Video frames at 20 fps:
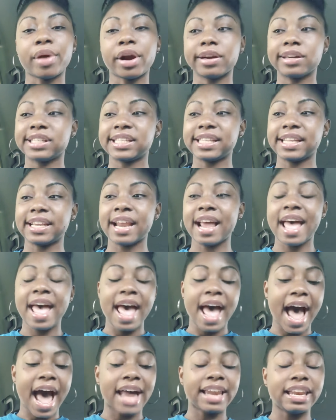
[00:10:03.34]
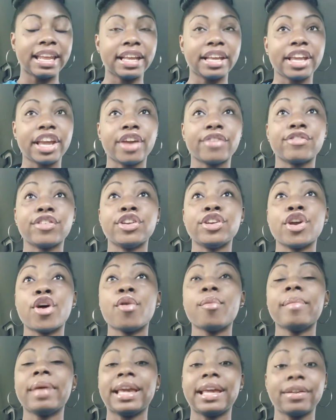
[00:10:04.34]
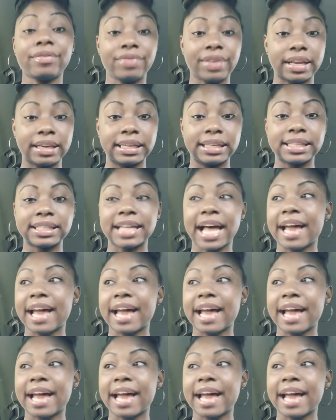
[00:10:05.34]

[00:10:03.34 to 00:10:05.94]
person. I didn't care for no man feelings.